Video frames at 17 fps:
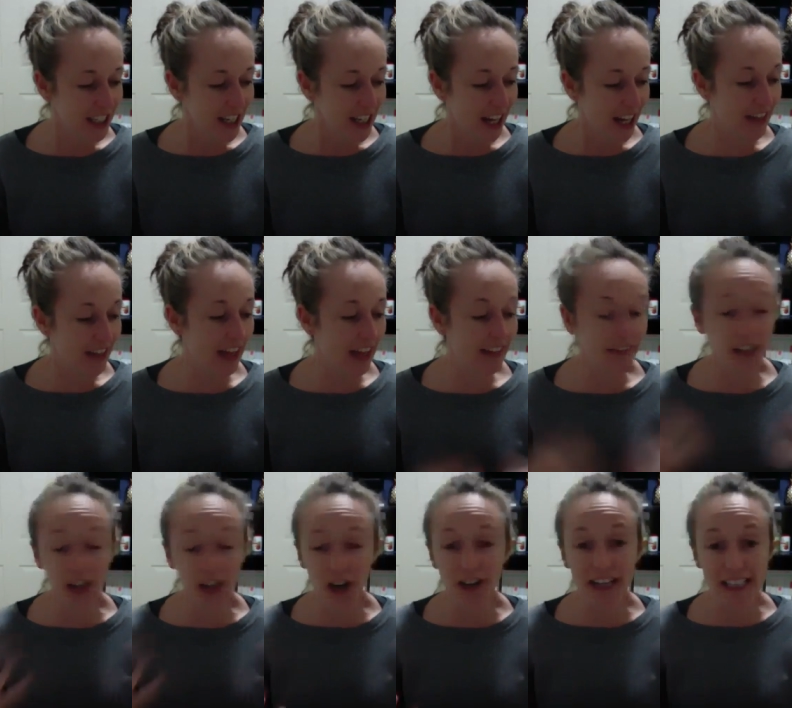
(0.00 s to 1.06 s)

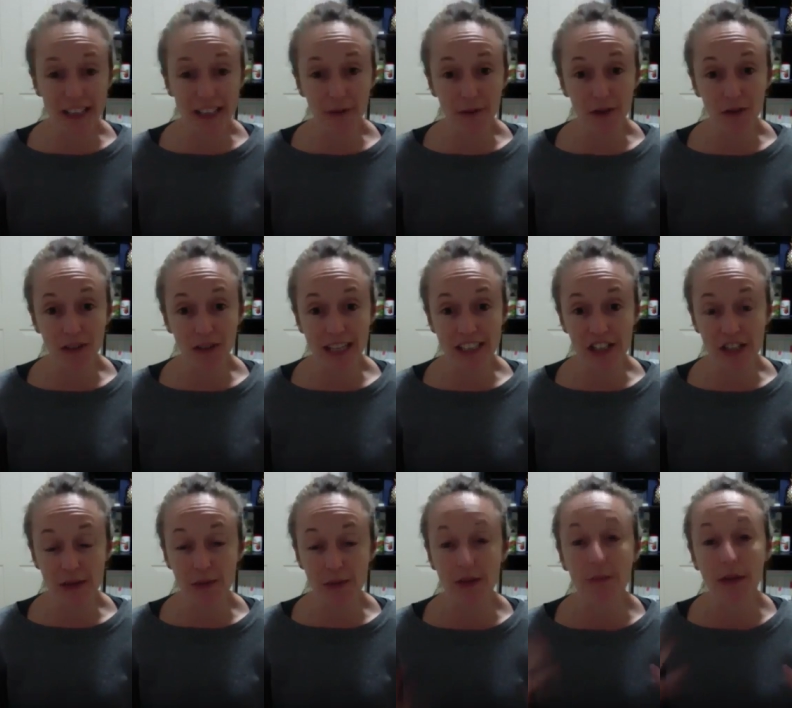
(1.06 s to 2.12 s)
get to build the
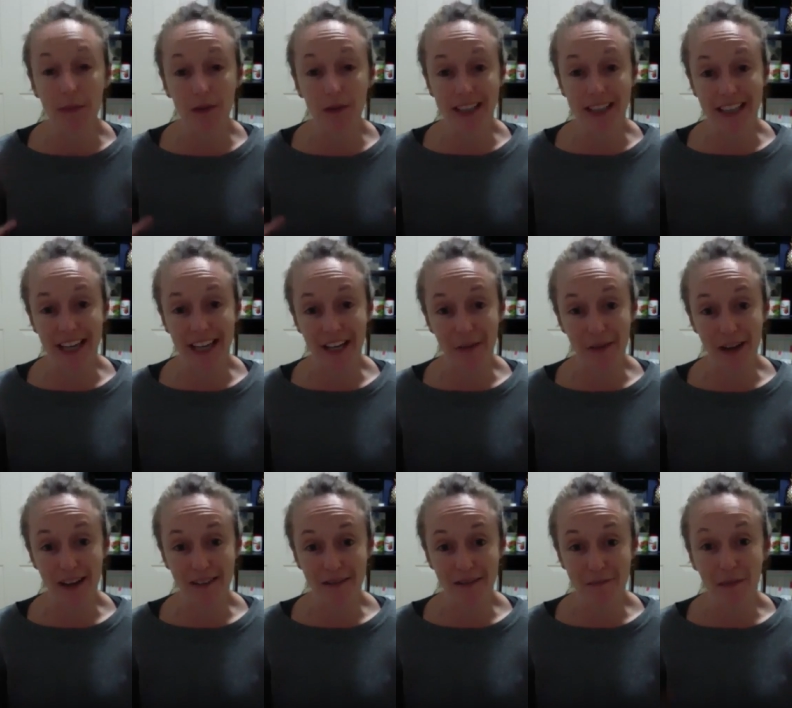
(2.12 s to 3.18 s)
relationships with the people I cared about,
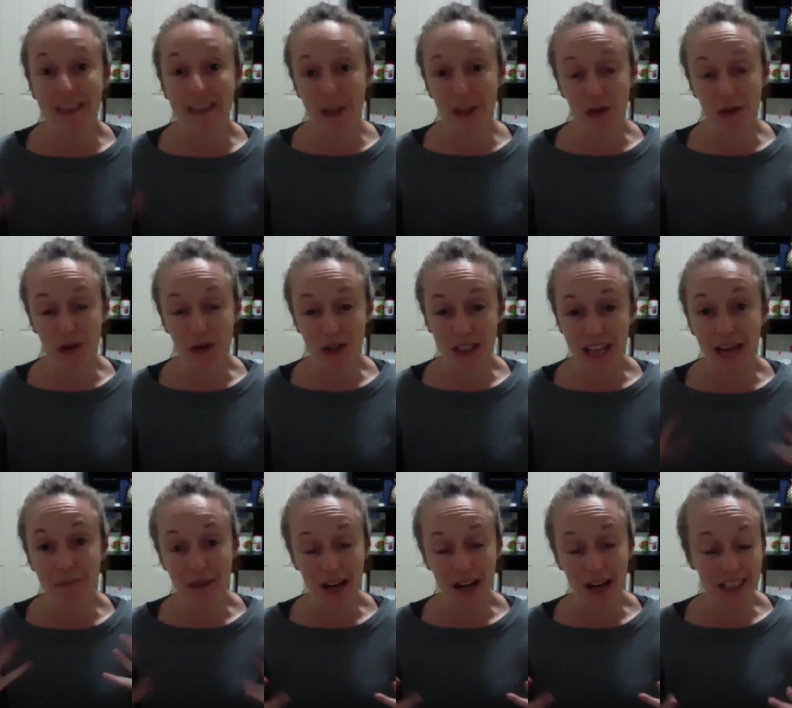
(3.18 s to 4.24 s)
my children and
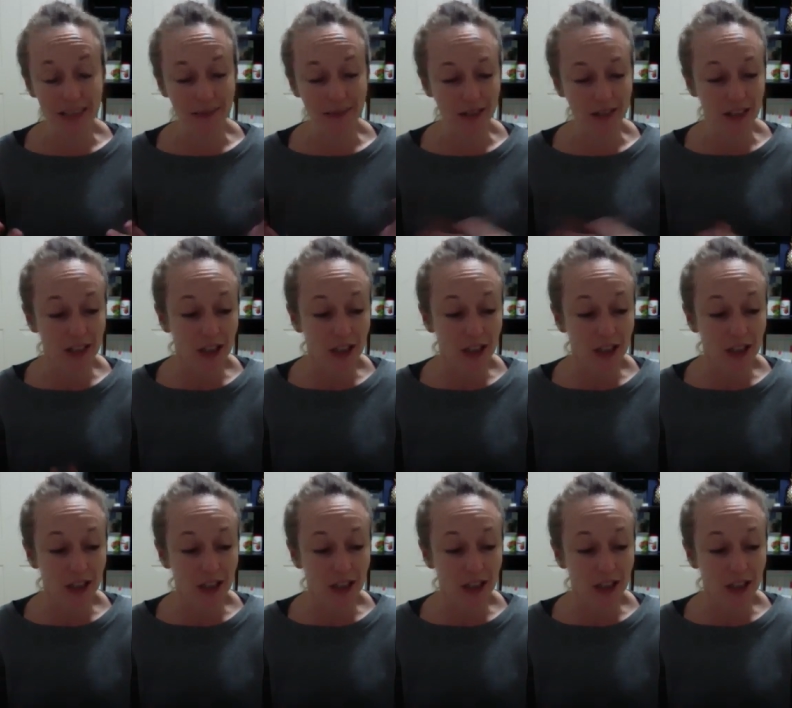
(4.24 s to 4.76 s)
my husband,